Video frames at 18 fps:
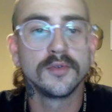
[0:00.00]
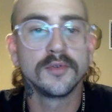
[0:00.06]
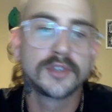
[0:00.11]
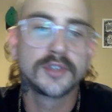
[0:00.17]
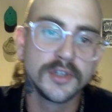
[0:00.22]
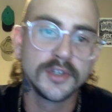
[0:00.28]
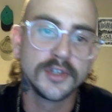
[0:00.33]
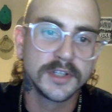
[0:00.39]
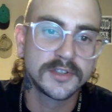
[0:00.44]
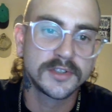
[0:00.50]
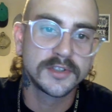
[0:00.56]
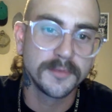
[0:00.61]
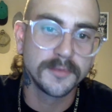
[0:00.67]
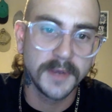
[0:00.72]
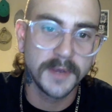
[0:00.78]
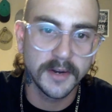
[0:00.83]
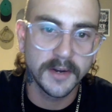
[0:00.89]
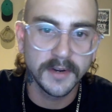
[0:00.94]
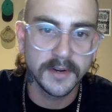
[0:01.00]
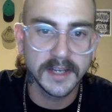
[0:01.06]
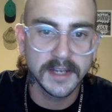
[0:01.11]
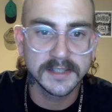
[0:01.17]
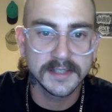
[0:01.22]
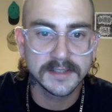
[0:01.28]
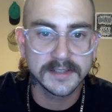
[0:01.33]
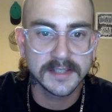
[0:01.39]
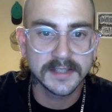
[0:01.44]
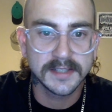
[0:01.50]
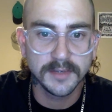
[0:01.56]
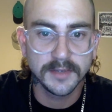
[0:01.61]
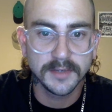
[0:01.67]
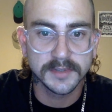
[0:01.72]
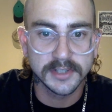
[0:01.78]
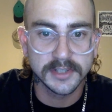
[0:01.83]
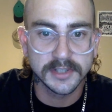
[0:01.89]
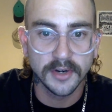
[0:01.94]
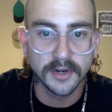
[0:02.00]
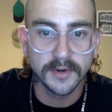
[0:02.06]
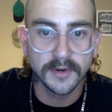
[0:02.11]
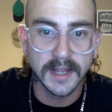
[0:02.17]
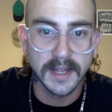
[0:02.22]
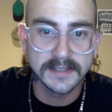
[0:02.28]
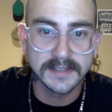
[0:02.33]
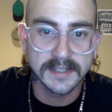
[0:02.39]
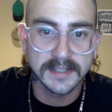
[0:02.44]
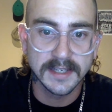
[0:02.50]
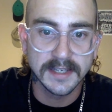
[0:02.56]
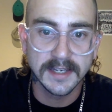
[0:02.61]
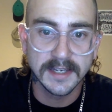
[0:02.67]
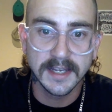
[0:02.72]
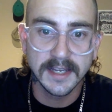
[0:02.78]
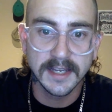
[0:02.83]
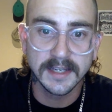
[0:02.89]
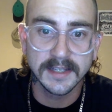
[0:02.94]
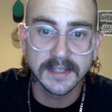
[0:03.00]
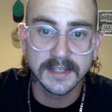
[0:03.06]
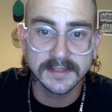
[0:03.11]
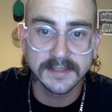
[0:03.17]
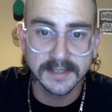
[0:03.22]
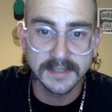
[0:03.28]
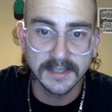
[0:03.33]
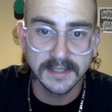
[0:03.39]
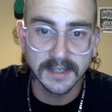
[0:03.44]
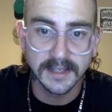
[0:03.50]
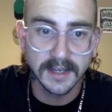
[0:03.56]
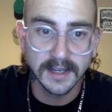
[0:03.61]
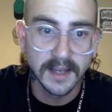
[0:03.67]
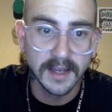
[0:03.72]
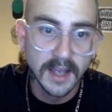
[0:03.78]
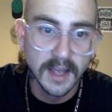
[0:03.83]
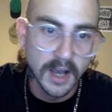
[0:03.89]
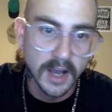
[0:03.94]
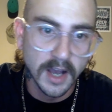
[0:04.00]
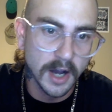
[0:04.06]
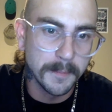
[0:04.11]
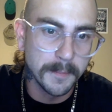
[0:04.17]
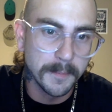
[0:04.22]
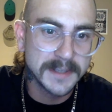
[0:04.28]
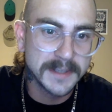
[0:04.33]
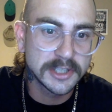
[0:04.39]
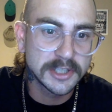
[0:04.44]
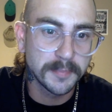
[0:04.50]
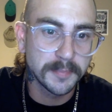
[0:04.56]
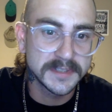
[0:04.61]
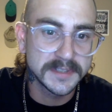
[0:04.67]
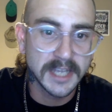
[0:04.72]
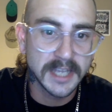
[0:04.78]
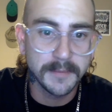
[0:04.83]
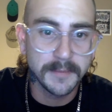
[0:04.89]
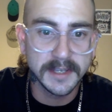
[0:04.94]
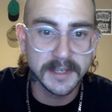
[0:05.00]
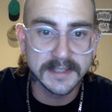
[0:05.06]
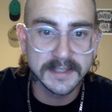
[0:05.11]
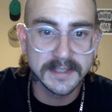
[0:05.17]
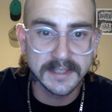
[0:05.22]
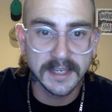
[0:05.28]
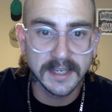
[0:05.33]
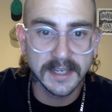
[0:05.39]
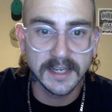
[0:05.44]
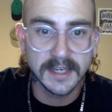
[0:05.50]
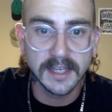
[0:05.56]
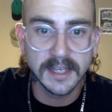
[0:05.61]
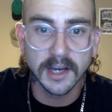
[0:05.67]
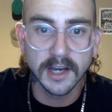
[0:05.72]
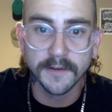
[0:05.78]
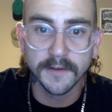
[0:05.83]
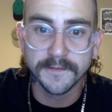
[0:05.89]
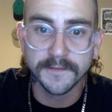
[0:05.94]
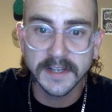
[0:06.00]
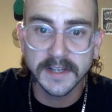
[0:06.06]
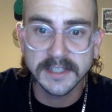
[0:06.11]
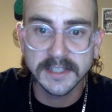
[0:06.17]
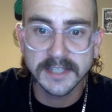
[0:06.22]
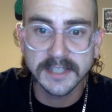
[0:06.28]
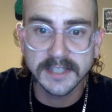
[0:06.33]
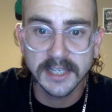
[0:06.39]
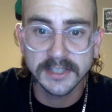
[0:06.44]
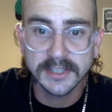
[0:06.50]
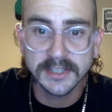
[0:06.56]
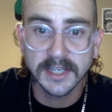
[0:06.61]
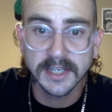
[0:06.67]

to the Sumerians, he was known as Nin-Gazida, a Mesopotamian deity of vegetation